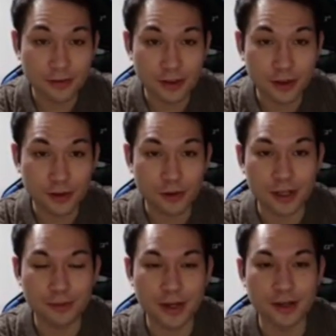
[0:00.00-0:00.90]
even
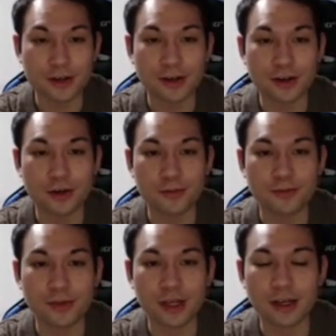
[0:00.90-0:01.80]
locally make a
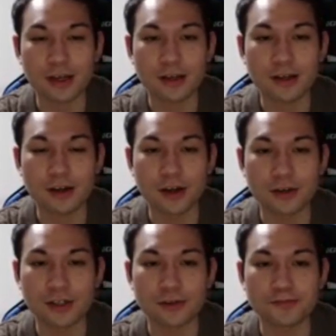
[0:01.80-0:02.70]
ko, and
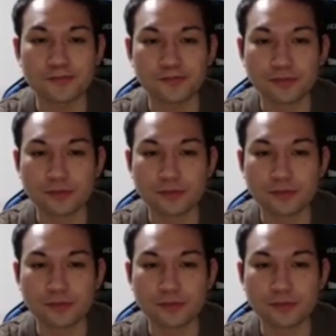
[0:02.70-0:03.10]
also